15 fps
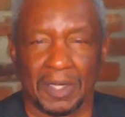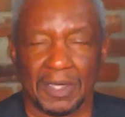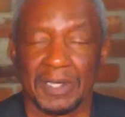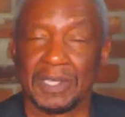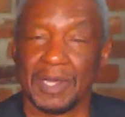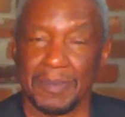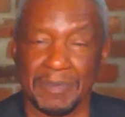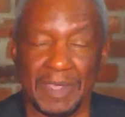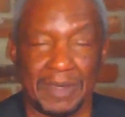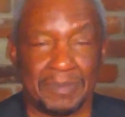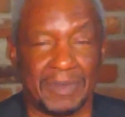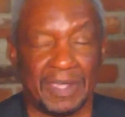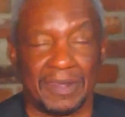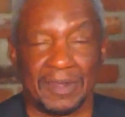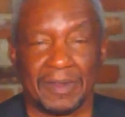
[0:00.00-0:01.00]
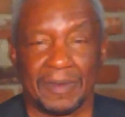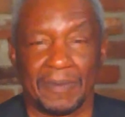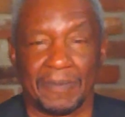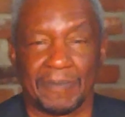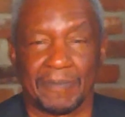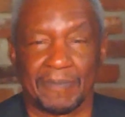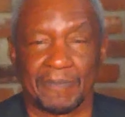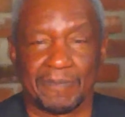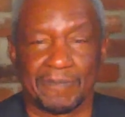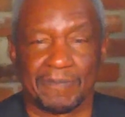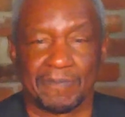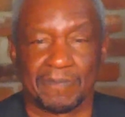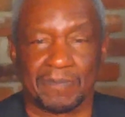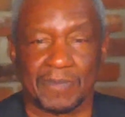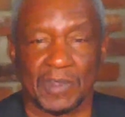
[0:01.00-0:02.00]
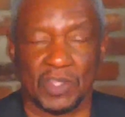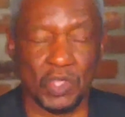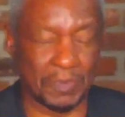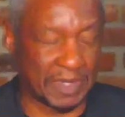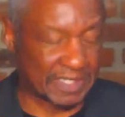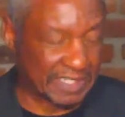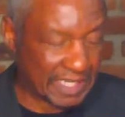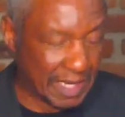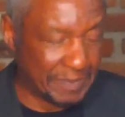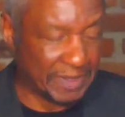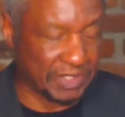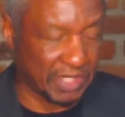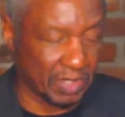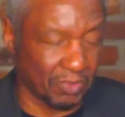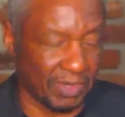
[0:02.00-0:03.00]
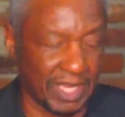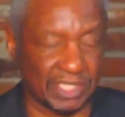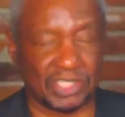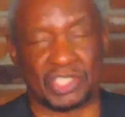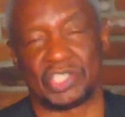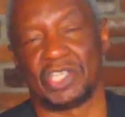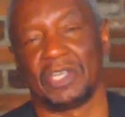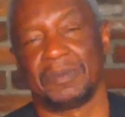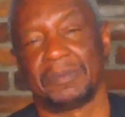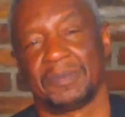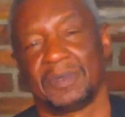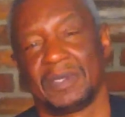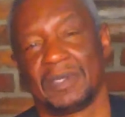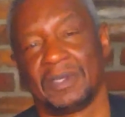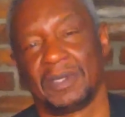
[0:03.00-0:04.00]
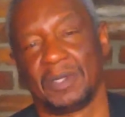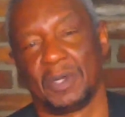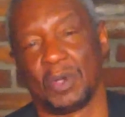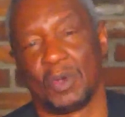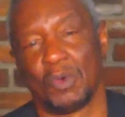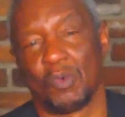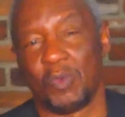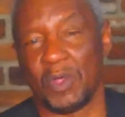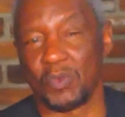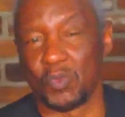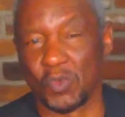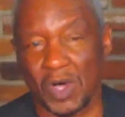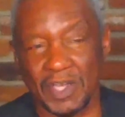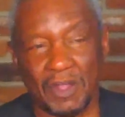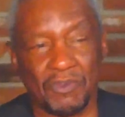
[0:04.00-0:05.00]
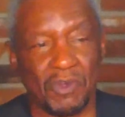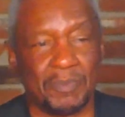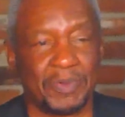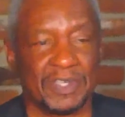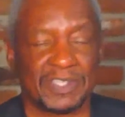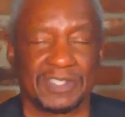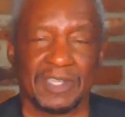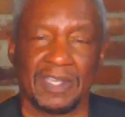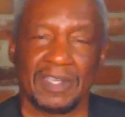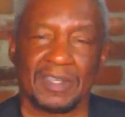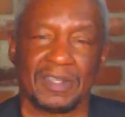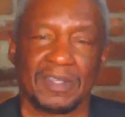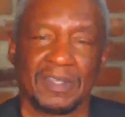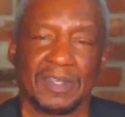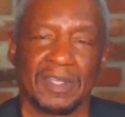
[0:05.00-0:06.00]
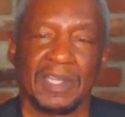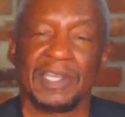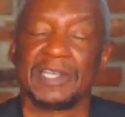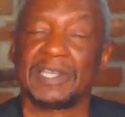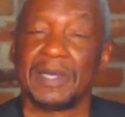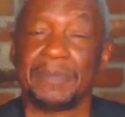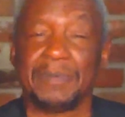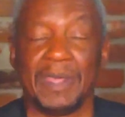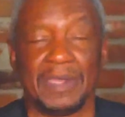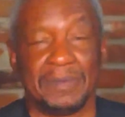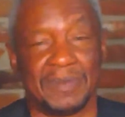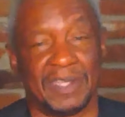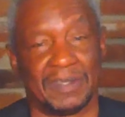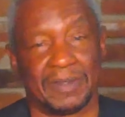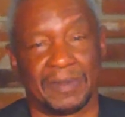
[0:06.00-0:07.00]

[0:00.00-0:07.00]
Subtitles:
commitment. You must come into the relationship with 100% commitment